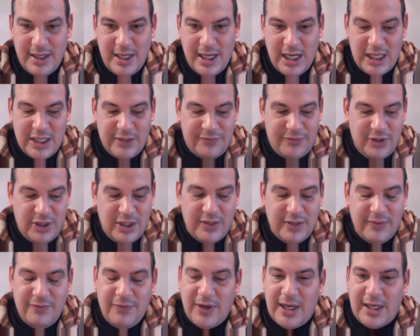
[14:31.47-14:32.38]
And if you
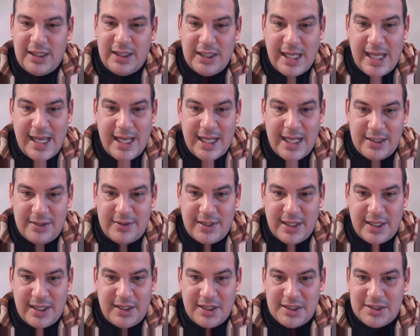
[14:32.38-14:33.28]
can find land
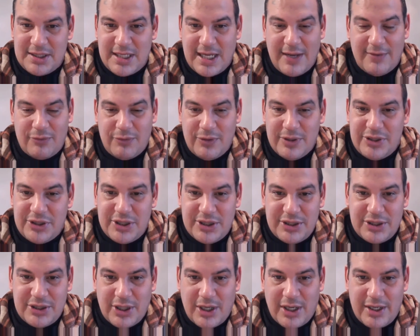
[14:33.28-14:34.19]
that doesn't have
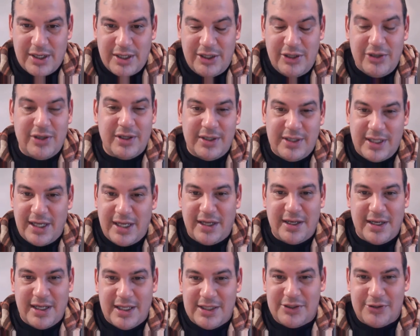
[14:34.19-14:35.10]
Christians on it, you can take
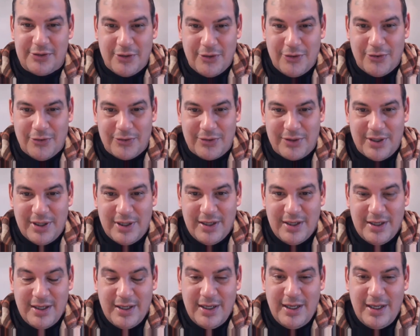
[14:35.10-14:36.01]
it as your own.
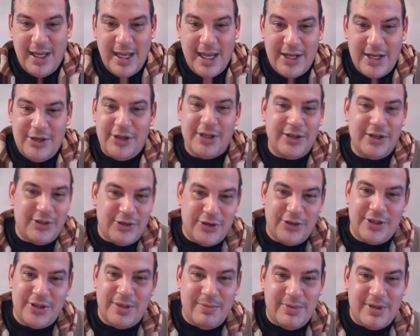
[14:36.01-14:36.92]
And you can
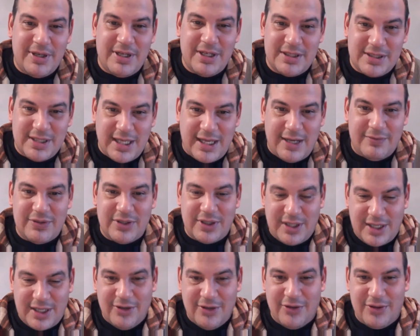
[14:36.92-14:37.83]
turn them into slaves
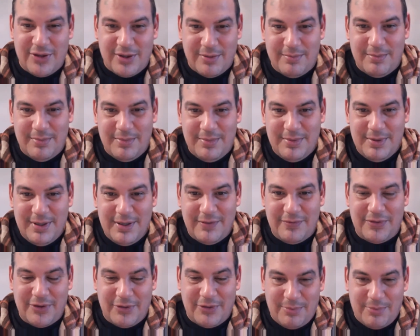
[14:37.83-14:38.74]
and kill them
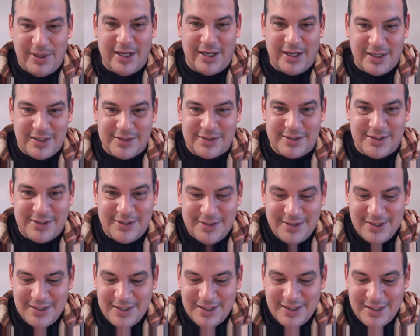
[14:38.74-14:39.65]
if they're pagans.
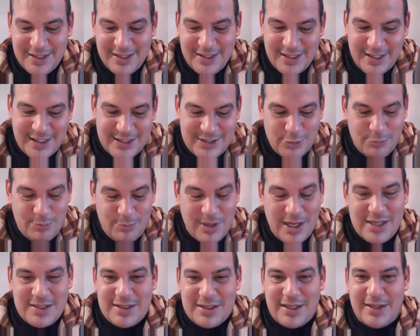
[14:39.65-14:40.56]
And so
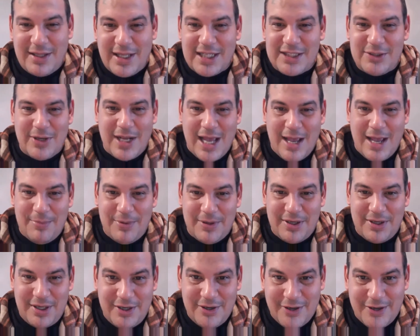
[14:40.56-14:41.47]
basically that's what happened
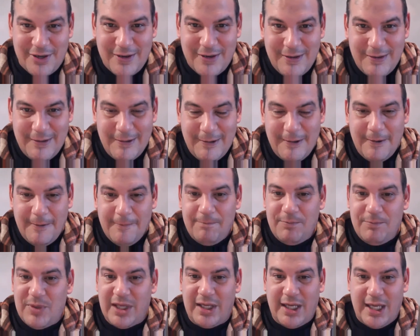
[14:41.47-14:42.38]
here.
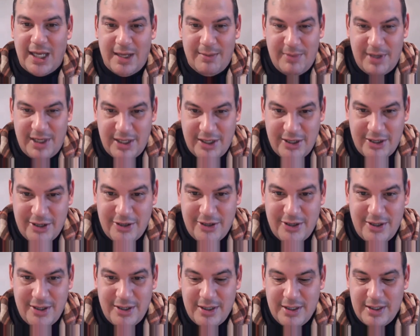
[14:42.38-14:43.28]
They came
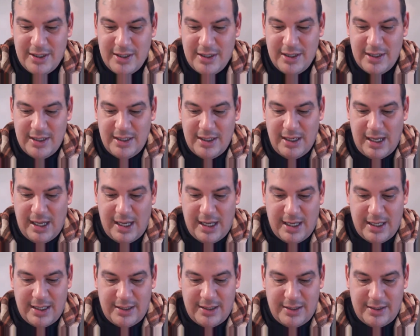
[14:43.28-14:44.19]
here
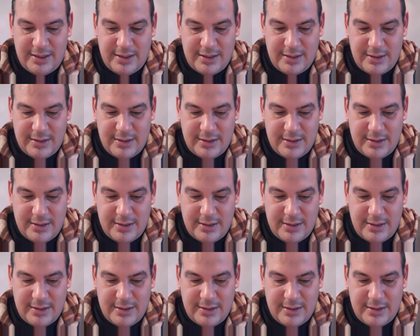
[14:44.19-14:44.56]
and,